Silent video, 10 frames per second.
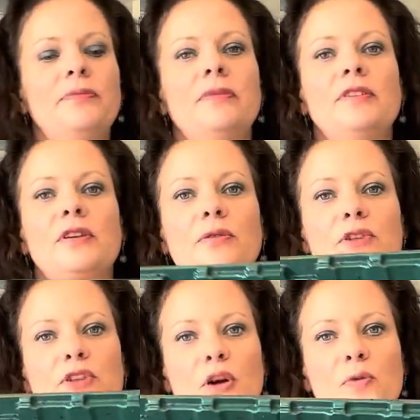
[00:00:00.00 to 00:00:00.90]
So I'll
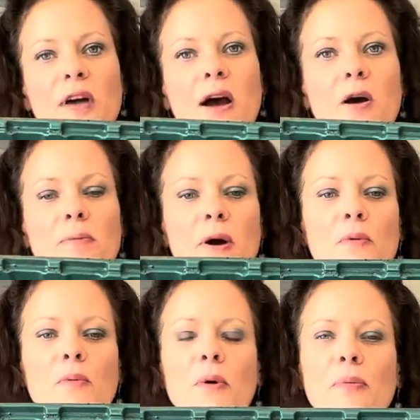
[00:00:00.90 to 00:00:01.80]
just hold that up. I
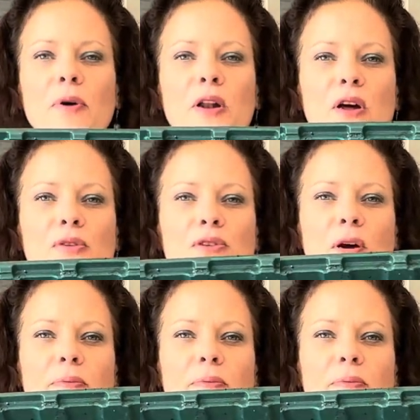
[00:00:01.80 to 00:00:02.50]
will pop a close-up